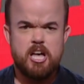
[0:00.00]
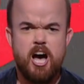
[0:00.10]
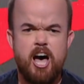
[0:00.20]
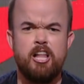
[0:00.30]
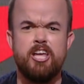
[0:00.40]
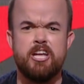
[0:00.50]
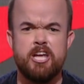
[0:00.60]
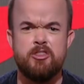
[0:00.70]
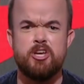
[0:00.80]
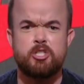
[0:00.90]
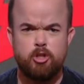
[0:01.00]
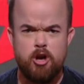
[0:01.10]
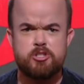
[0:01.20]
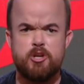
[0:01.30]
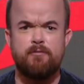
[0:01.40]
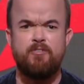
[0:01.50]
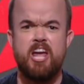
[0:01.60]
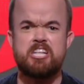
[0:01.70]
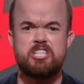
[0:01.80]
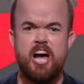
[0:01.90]
I lean in this close to your
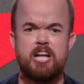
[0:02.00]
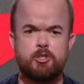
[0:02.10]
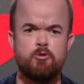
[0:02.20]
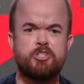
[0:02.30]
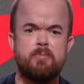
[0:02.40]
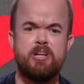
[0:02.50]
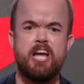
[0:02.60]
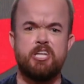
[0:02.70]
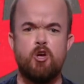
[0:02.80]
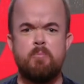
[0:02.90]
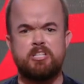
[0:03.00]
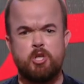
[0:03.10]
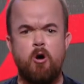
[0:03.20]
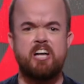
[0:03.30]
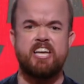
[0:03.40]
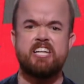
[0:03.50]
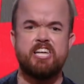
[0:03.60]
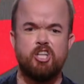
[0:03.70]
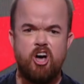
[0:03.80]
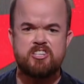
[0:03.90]
face, not to intimidate you, but so I can
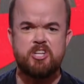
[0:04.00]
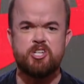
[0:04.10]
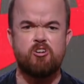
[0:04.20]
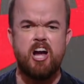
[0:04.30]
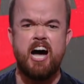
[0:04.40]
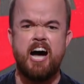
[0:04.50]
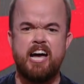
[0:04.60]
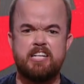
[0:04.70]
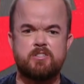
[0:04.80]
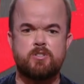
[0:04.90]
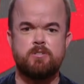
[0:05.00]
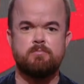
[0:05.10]
get lost in your eyes.